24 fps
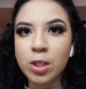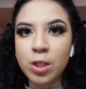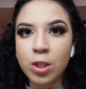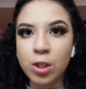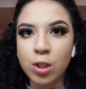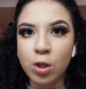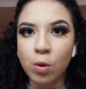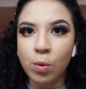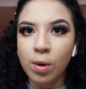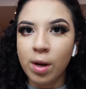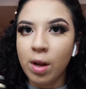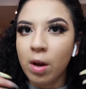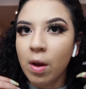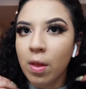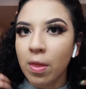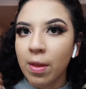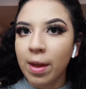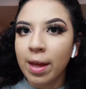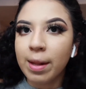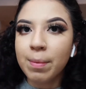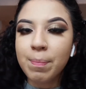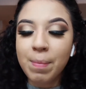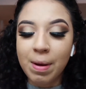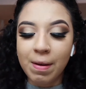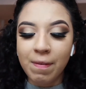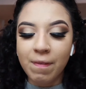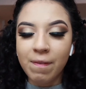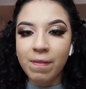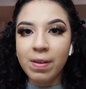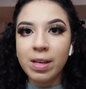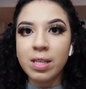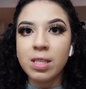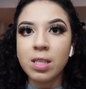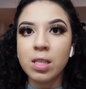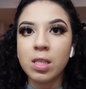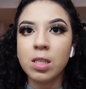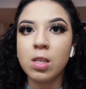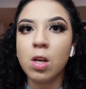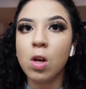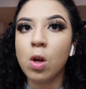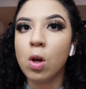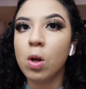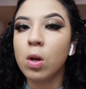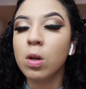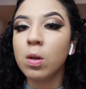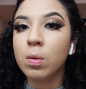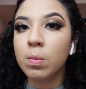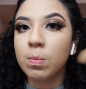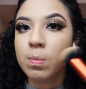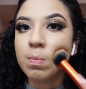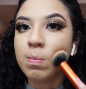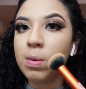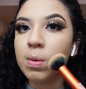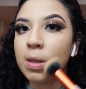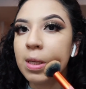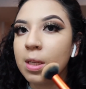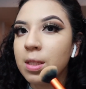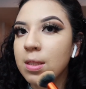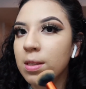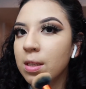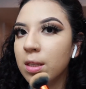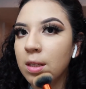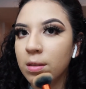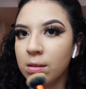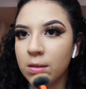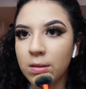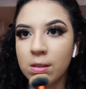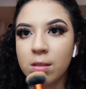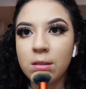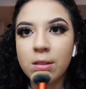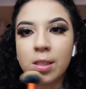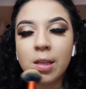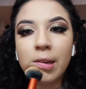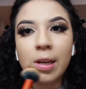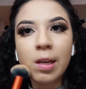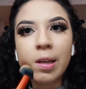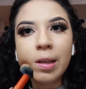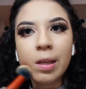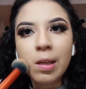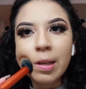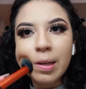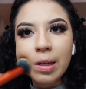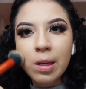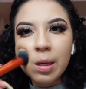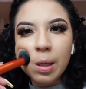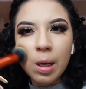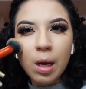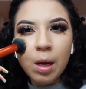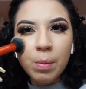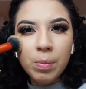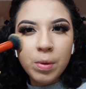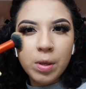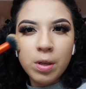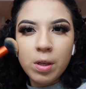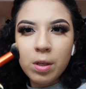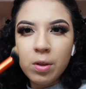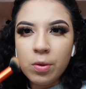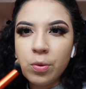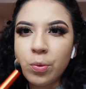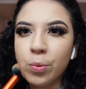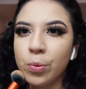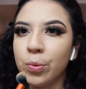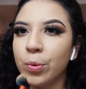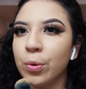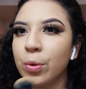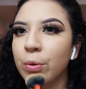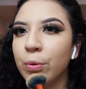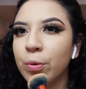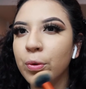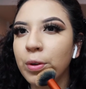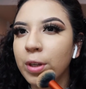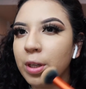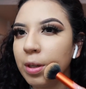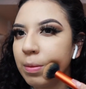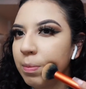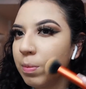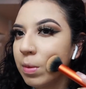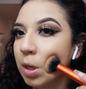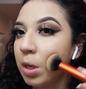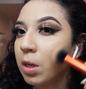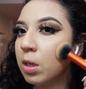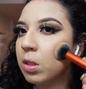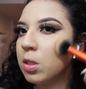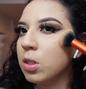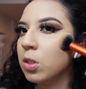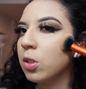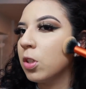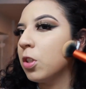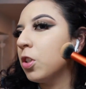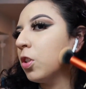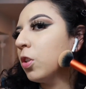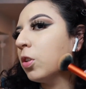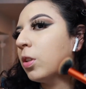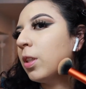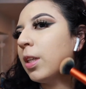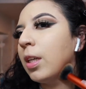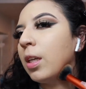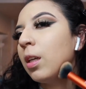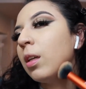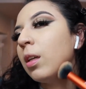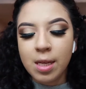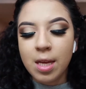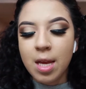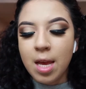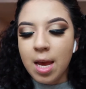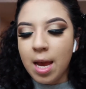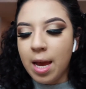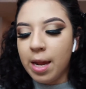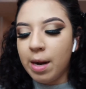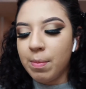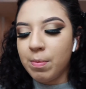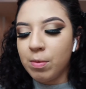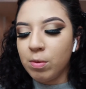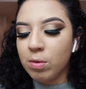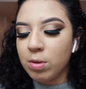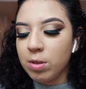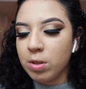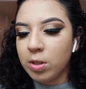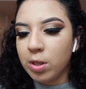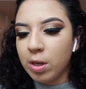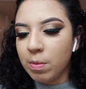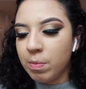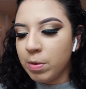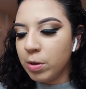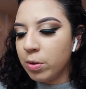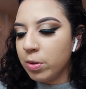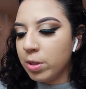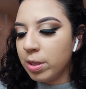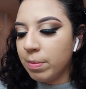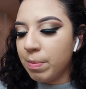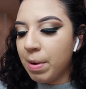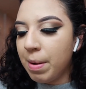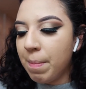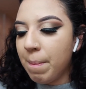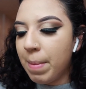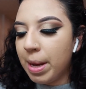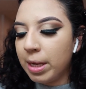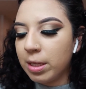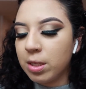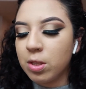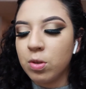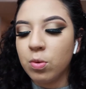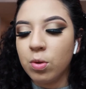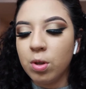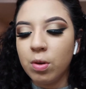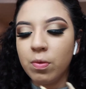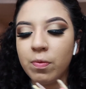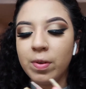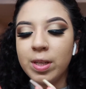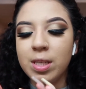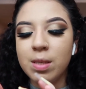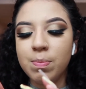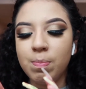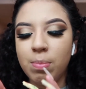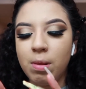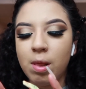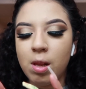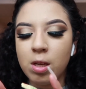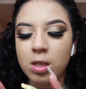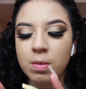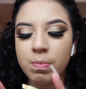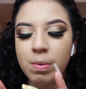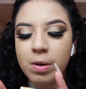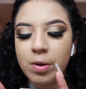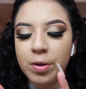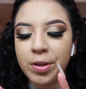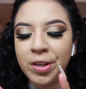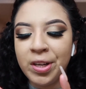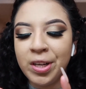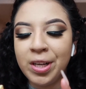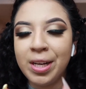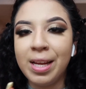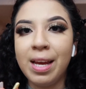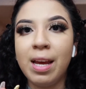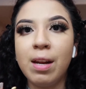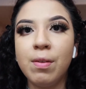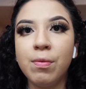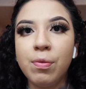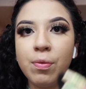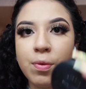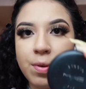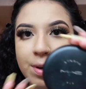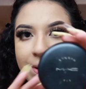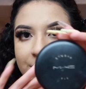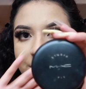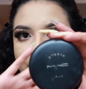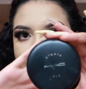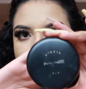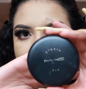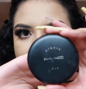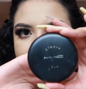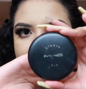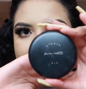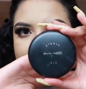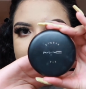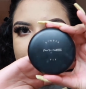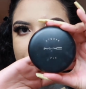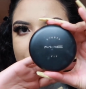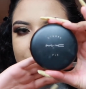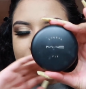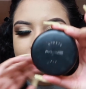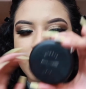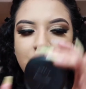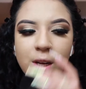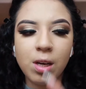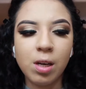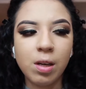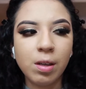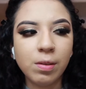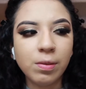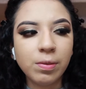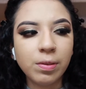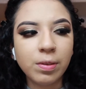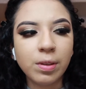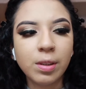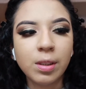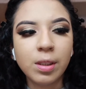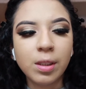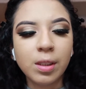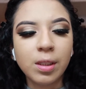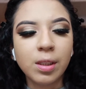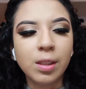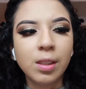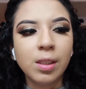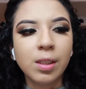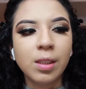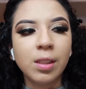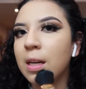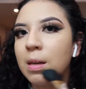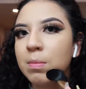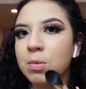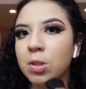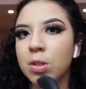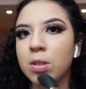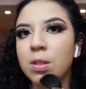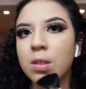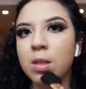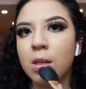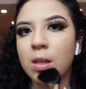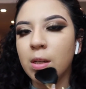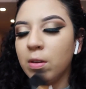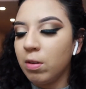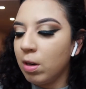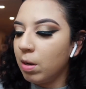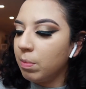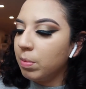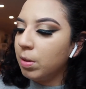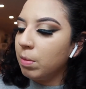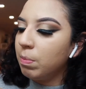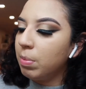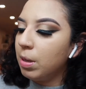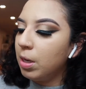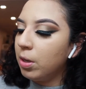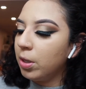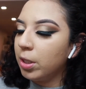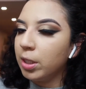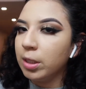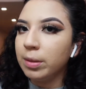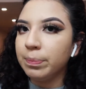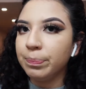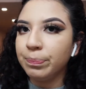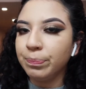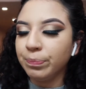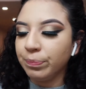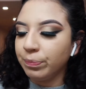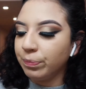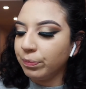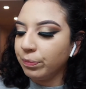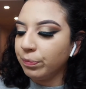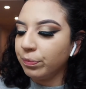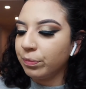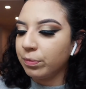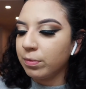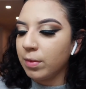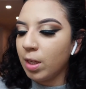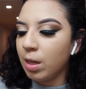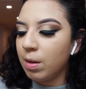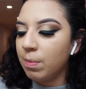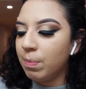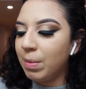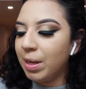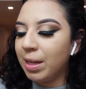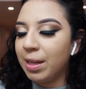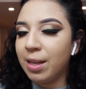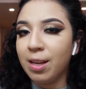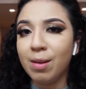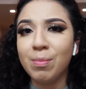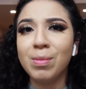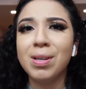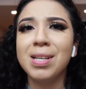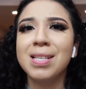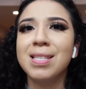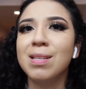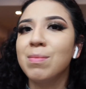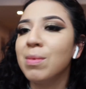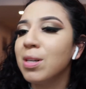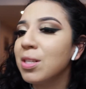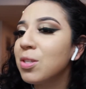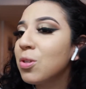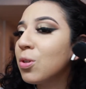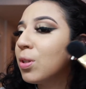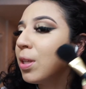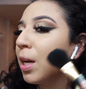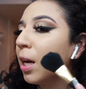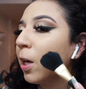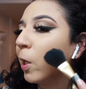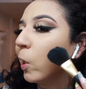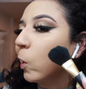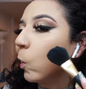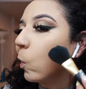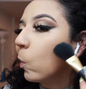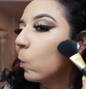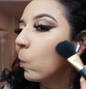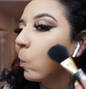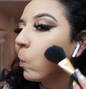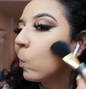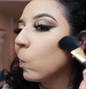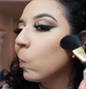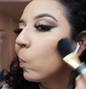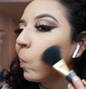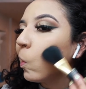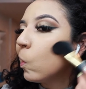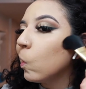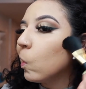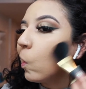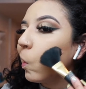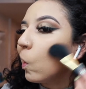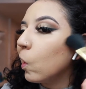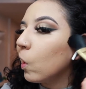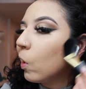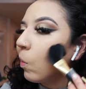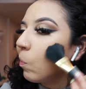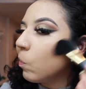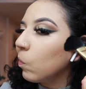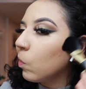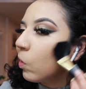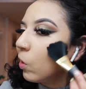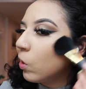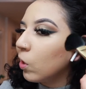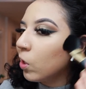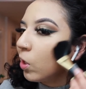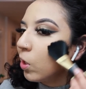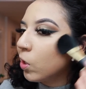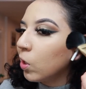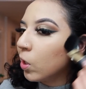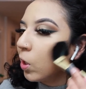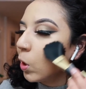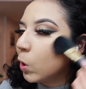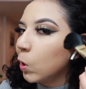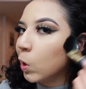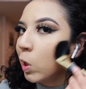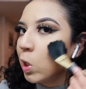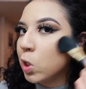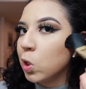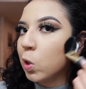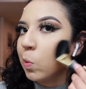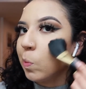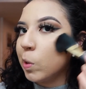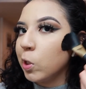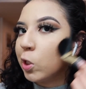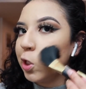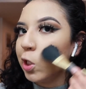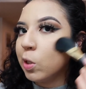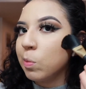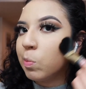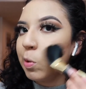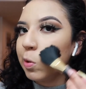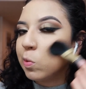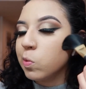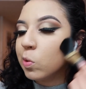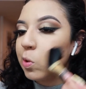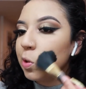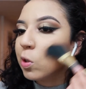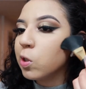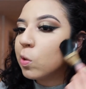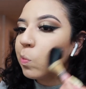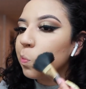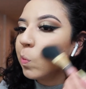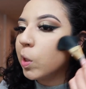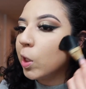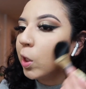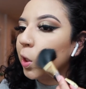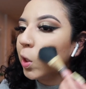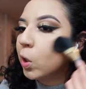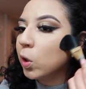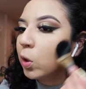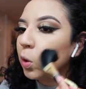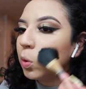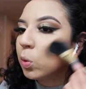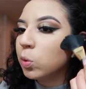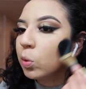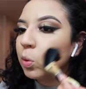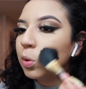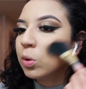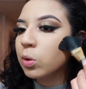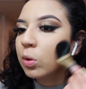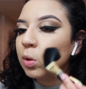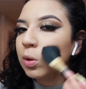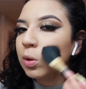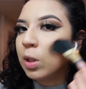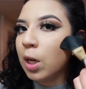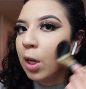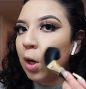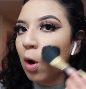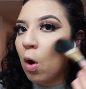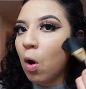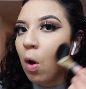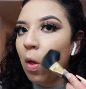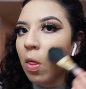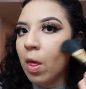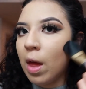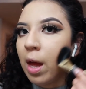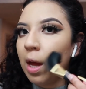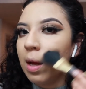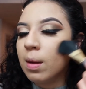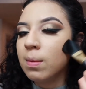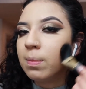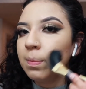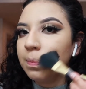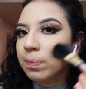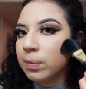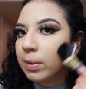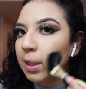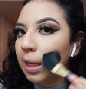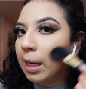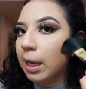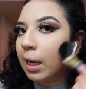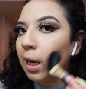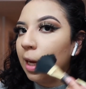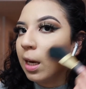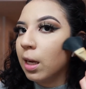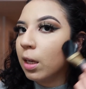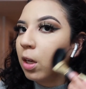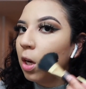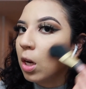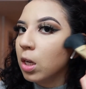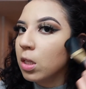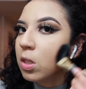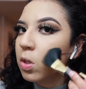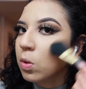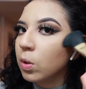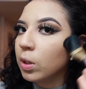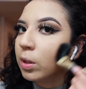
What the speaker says: So now that my face is all blended and set, I'm not gonna do a cream contour today. And I'm also gonna be using my MAC Studio Fix Plus powder in N45, which I love. I'm just gonna grab the powder. My camera is about to die. And I'm literally gonna contour my cheekbones, my nose, and all that I gotta contour.